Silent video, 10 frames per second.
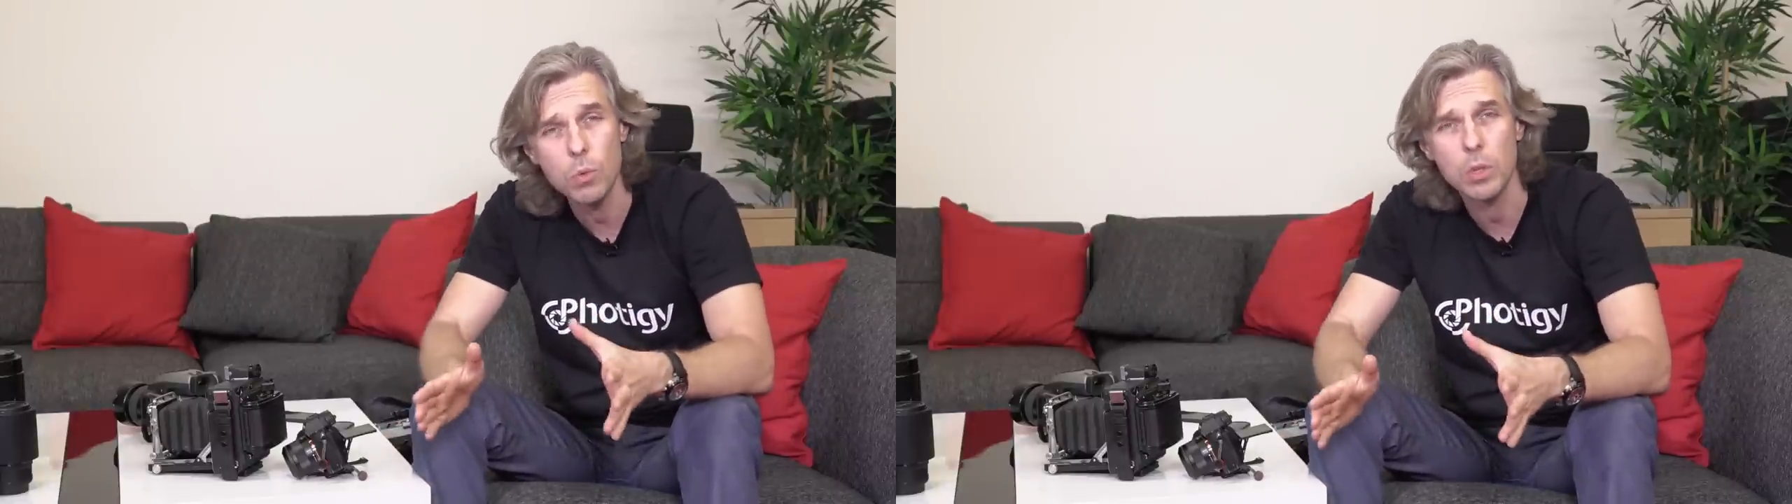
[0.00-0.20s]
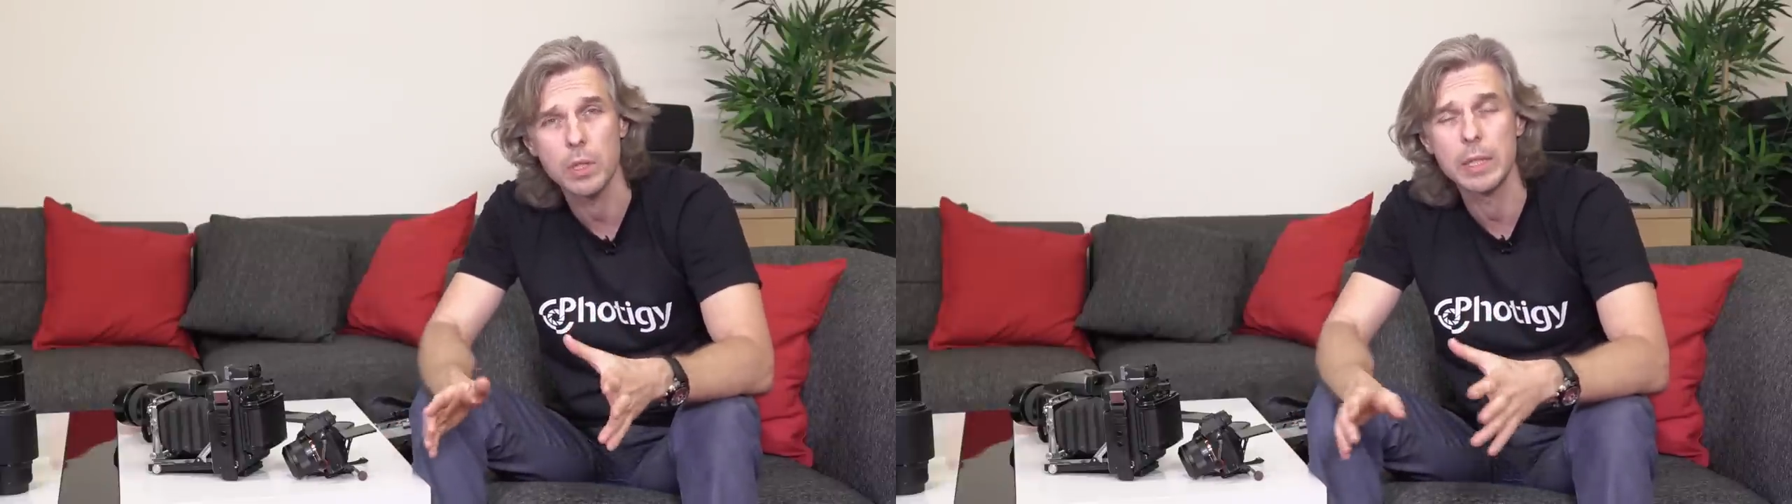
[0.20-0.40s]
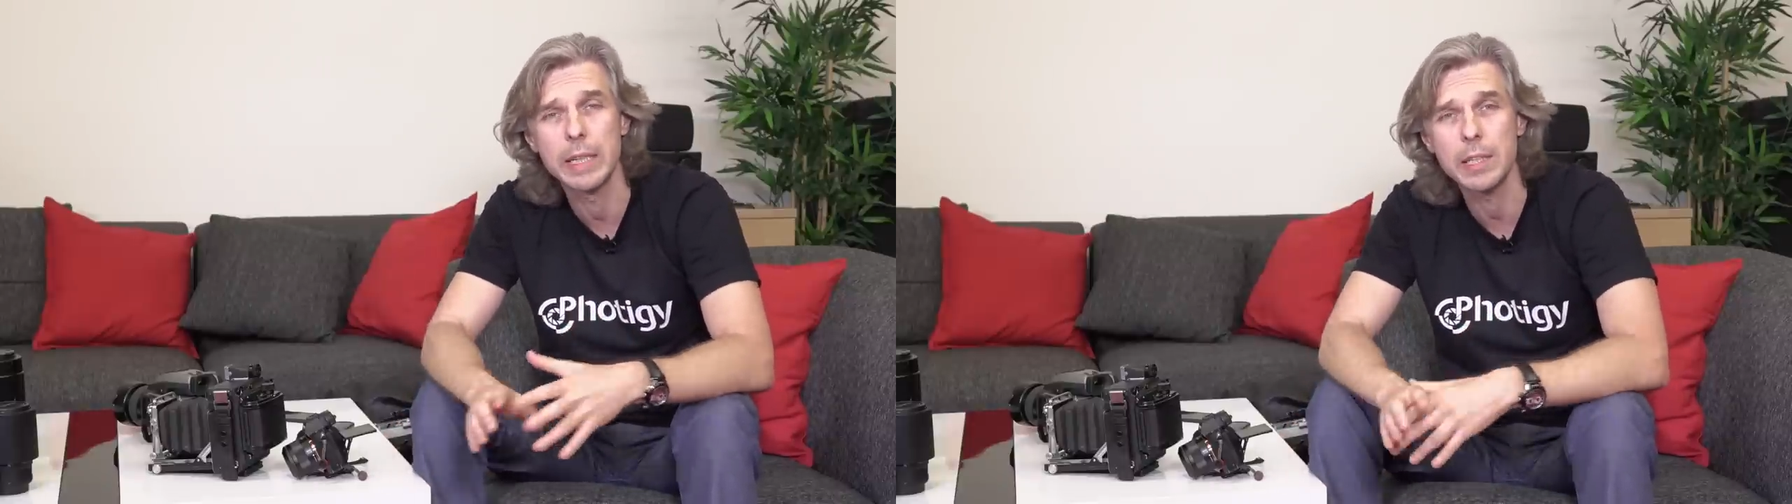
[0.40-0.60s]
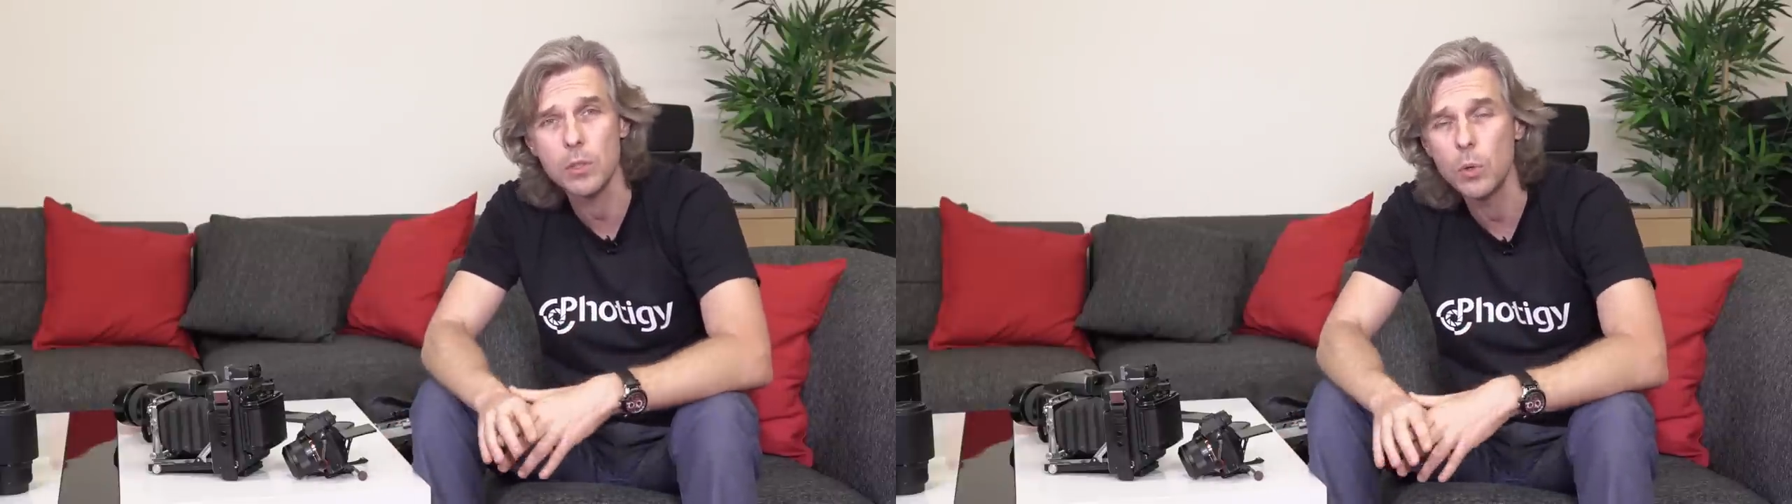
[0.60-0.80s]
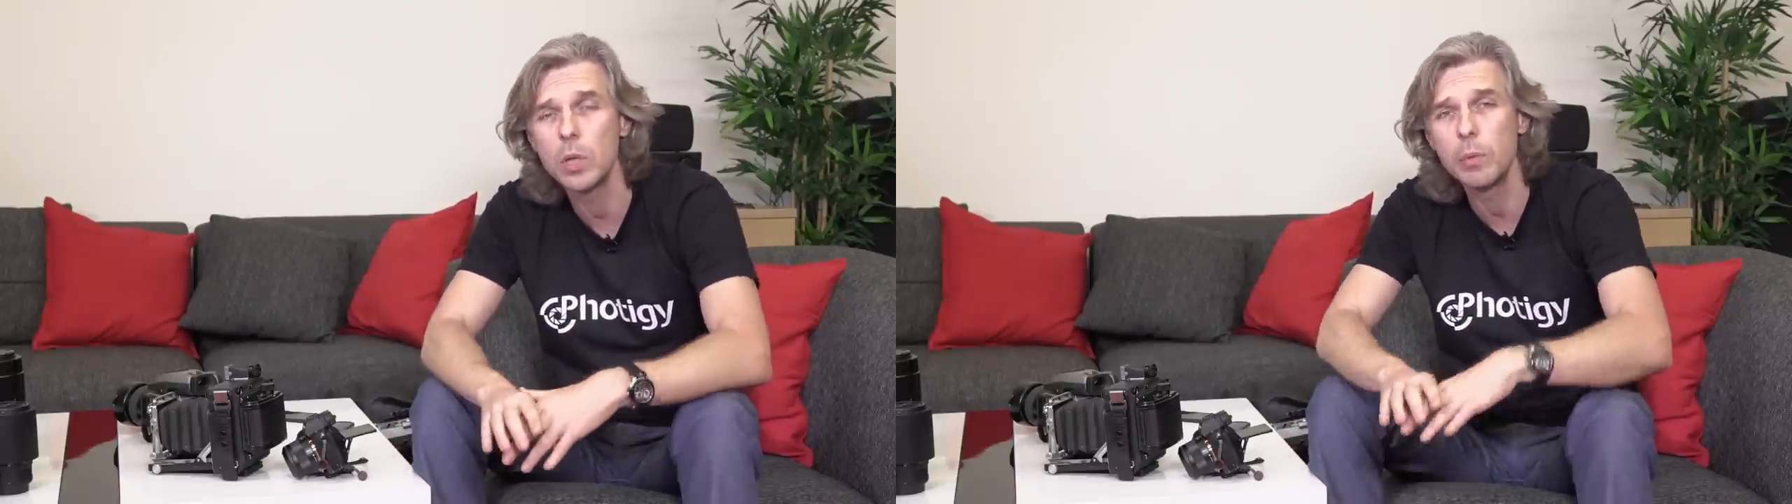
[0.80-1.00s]
want that
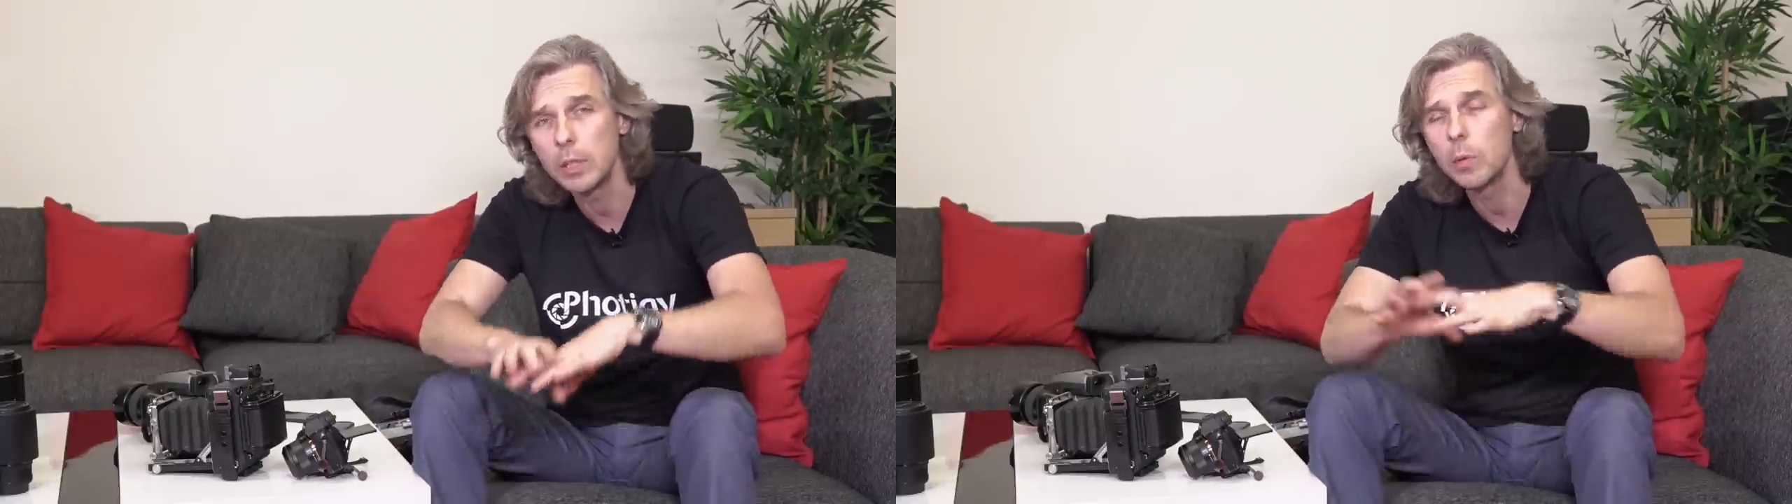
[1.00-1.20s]
Sony will